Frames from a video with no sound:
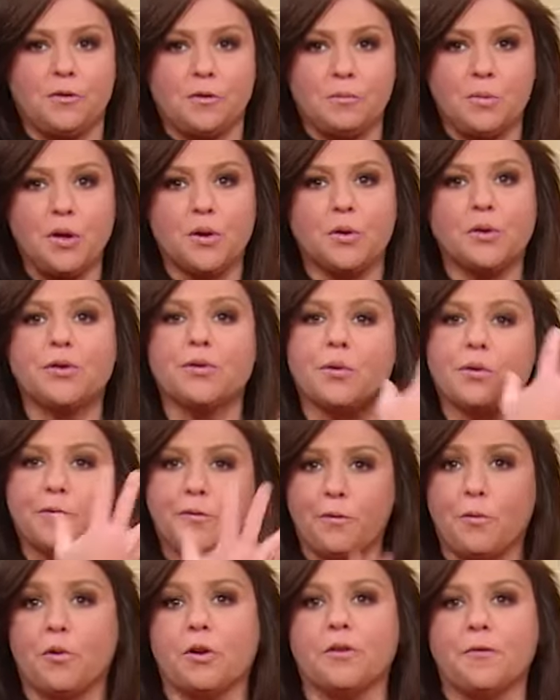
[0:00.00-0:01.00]
vermouth or
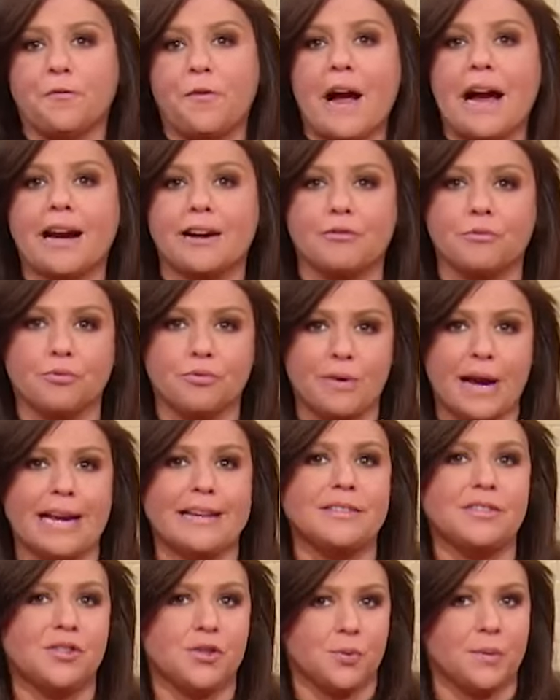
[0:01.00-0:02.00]
fortified
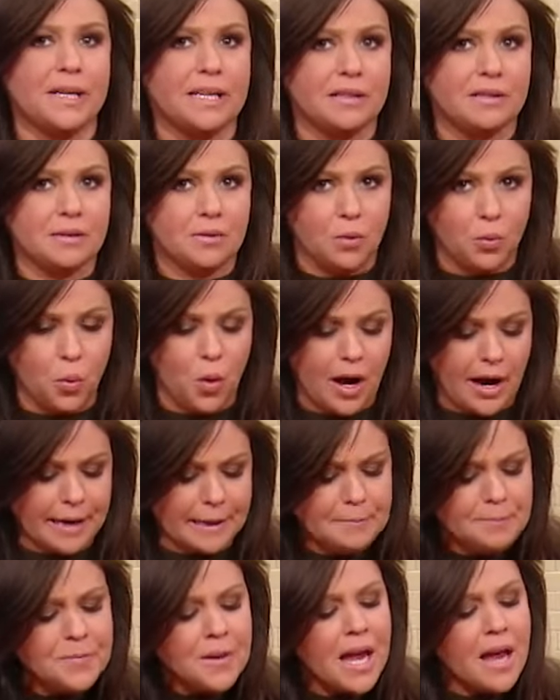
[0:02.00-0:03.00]
red sweet
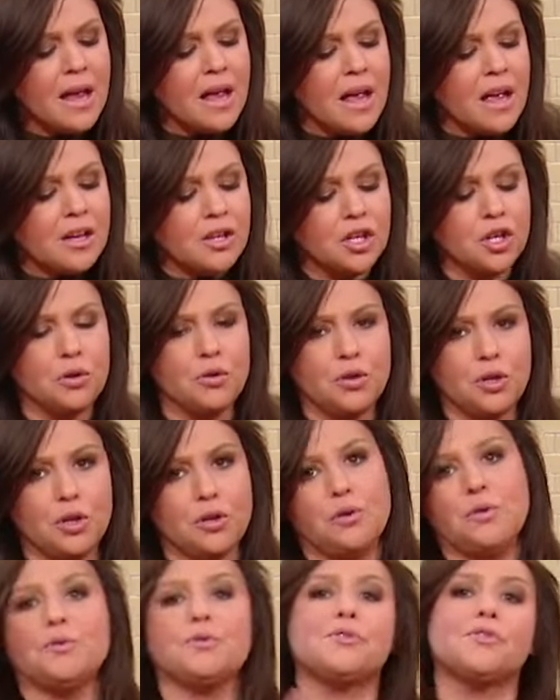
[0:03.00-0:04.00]
wine, you
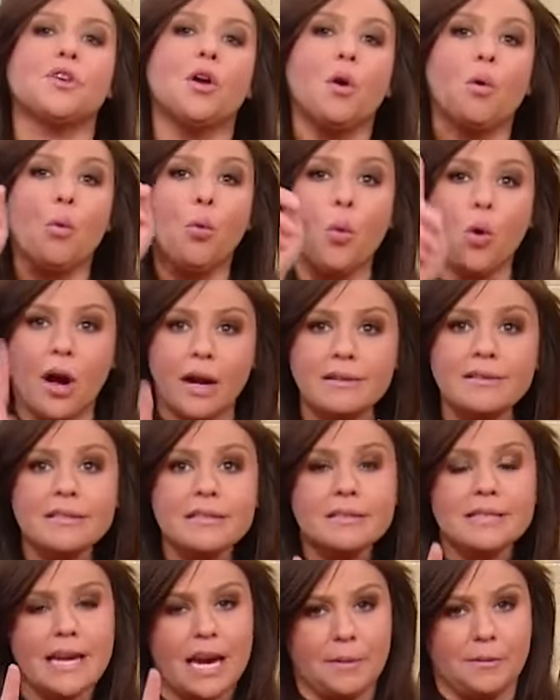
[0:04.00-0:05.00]
use one
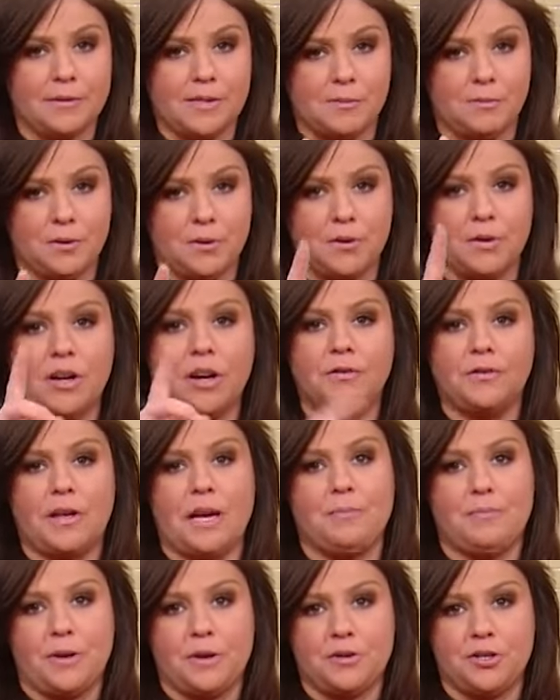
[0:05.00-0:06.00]
tablespoon of
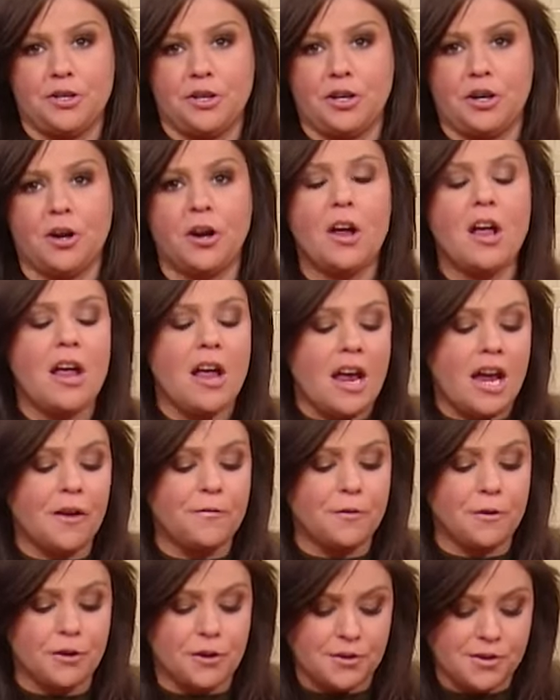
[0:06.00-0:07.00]
light brown sugar.
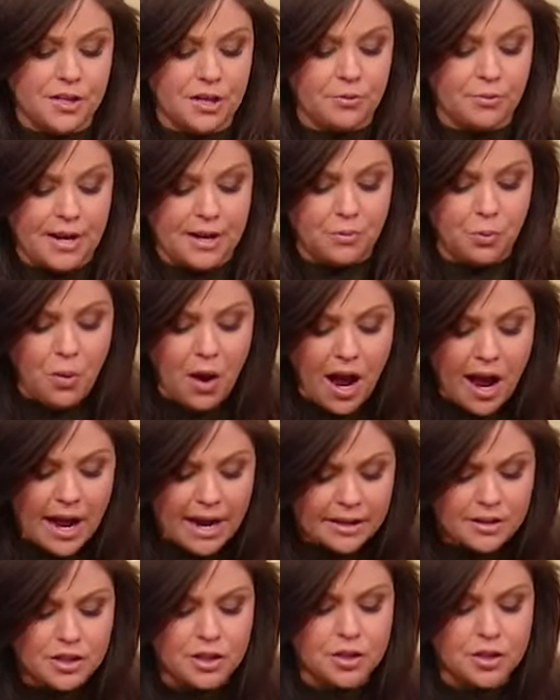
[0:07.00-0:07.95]
If you're using red wine,